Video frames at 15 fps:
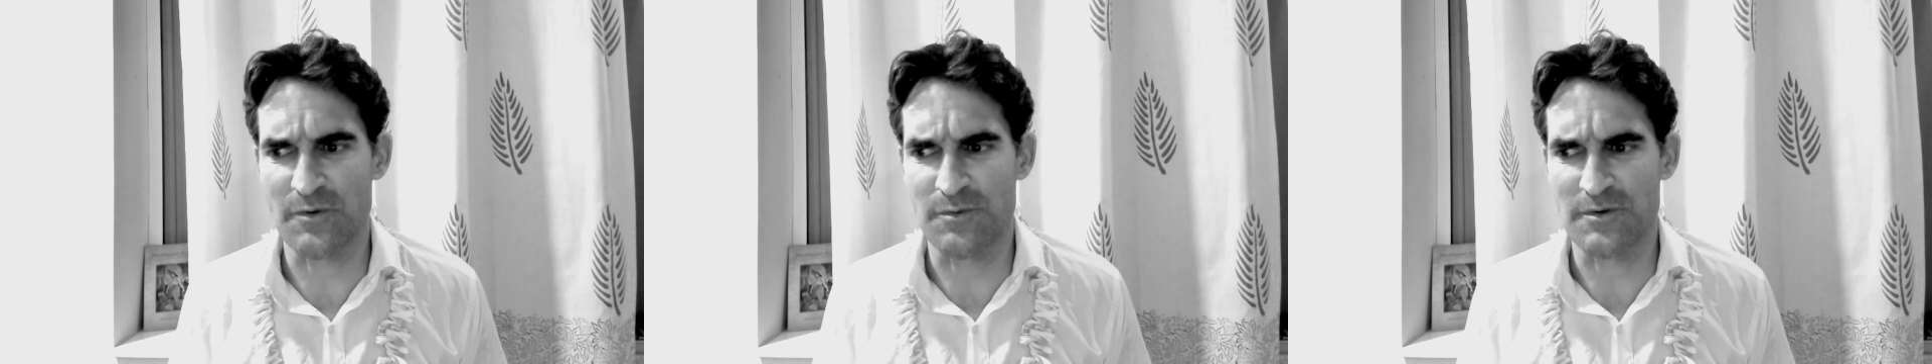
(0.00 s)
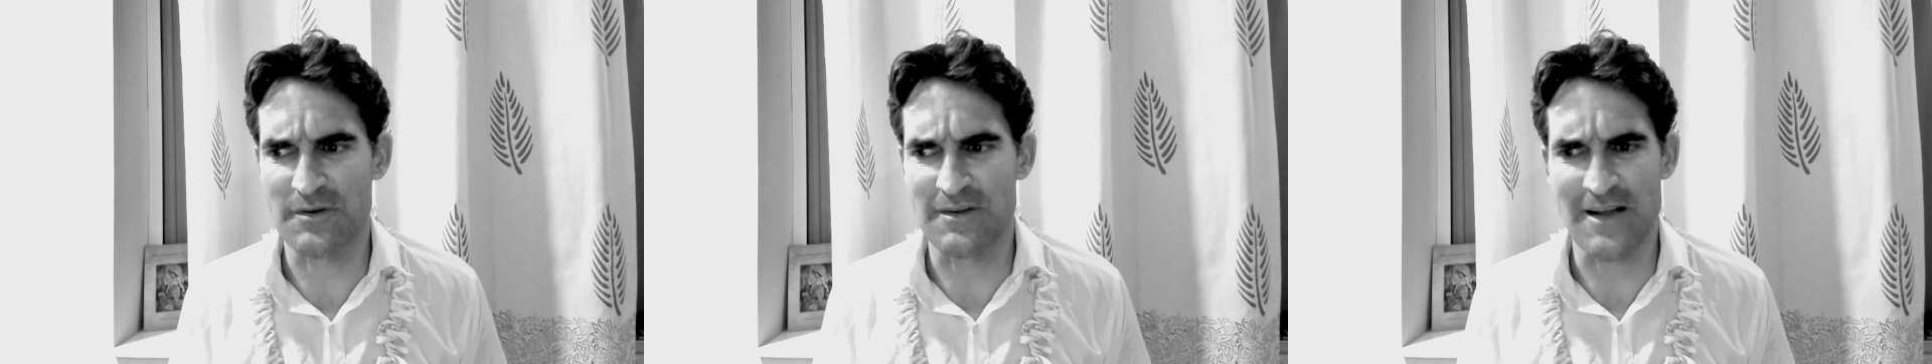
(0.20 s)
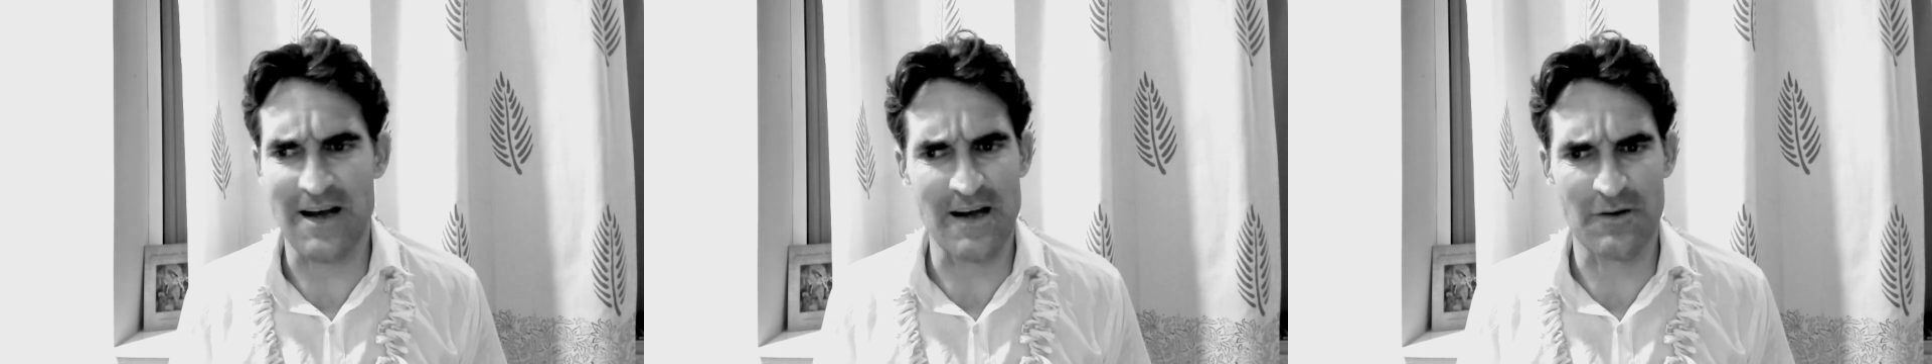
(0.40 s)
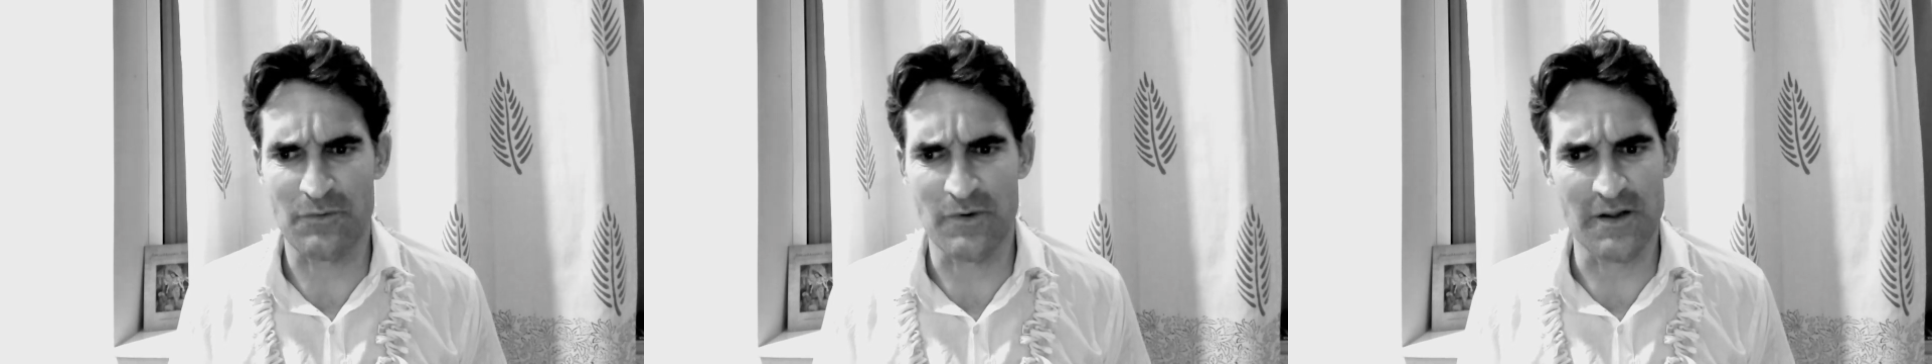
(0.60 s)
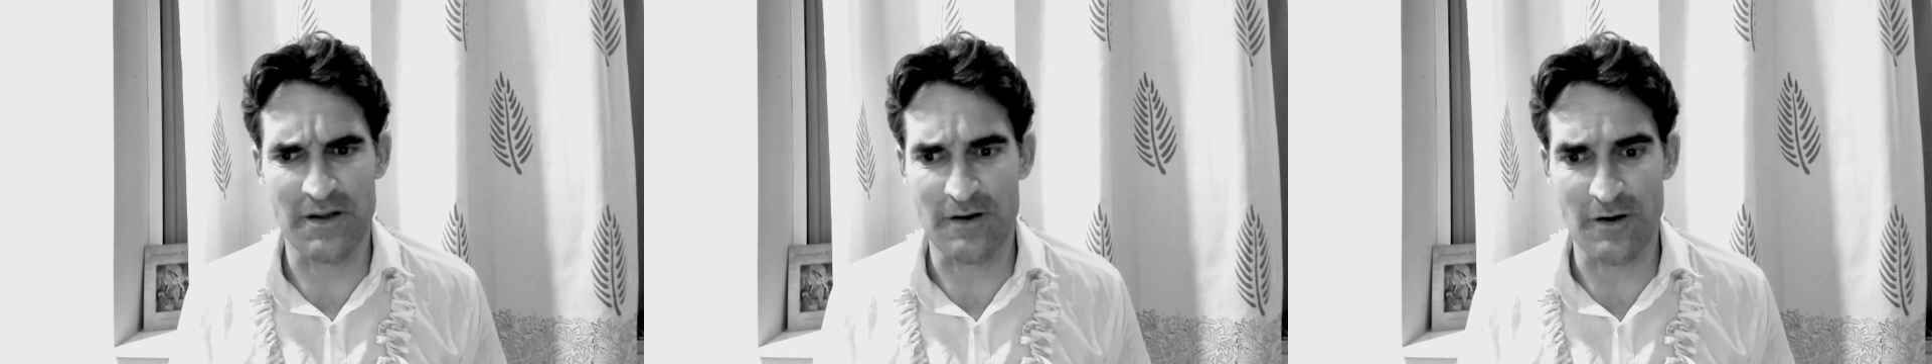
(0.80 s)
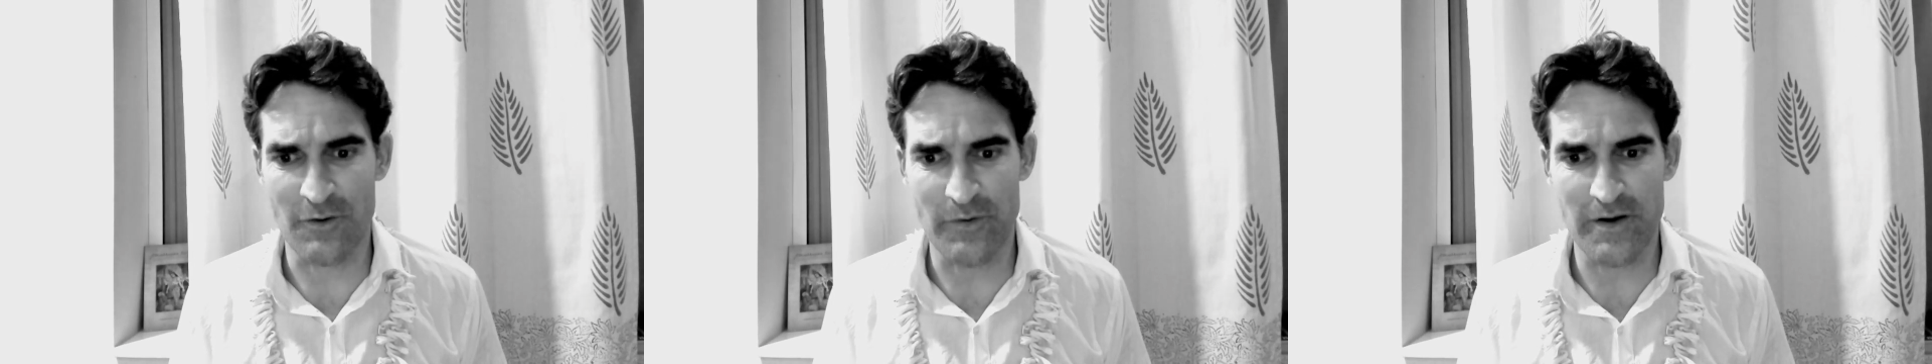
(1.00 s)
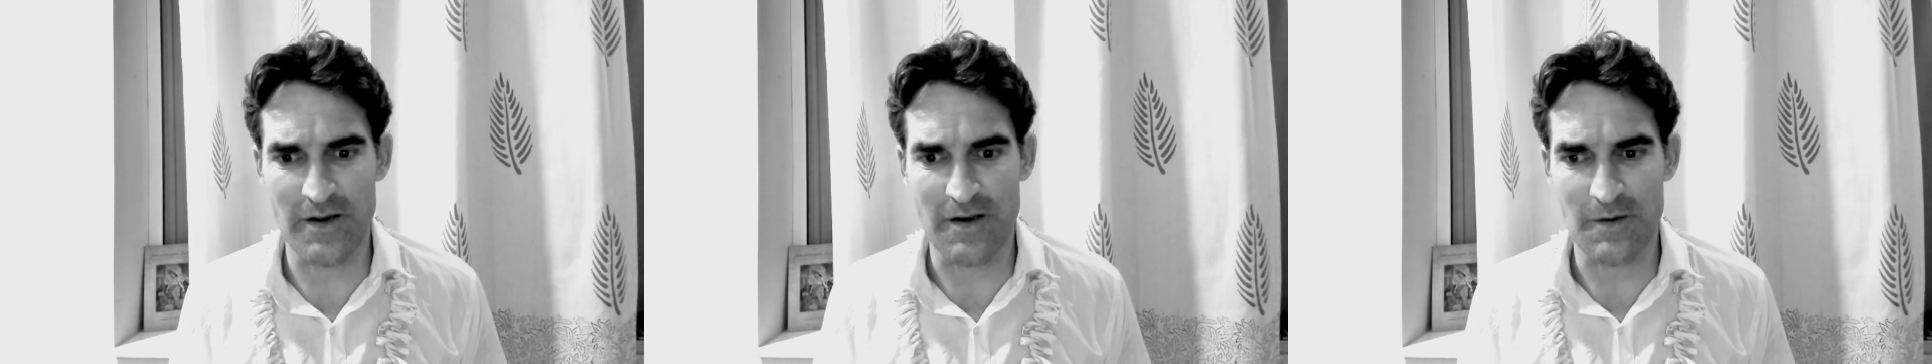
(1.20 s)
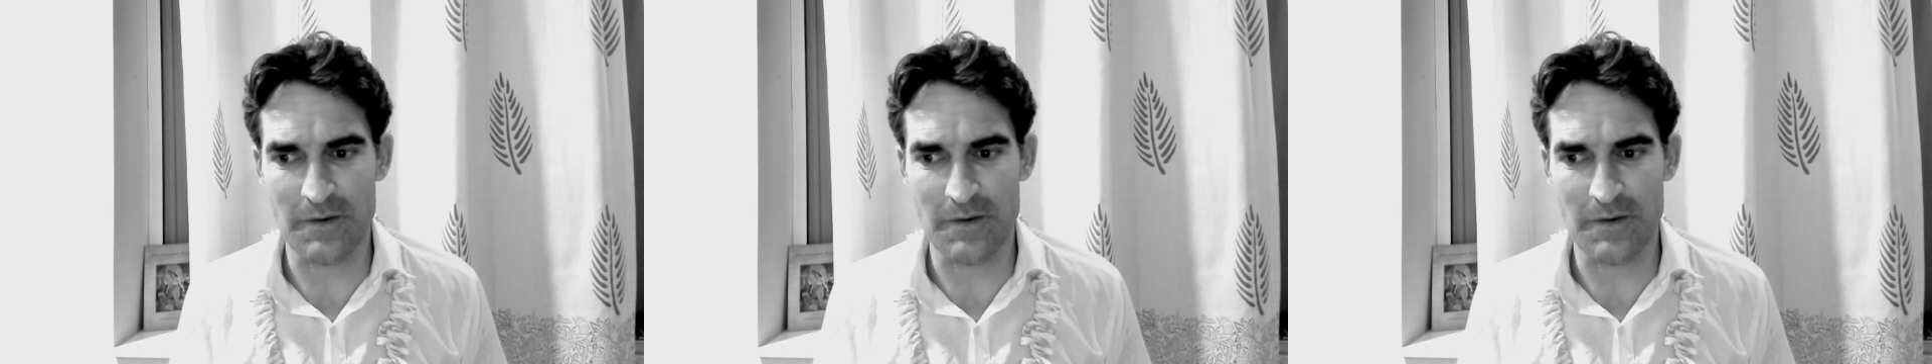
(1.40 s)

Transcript: we would not really agree.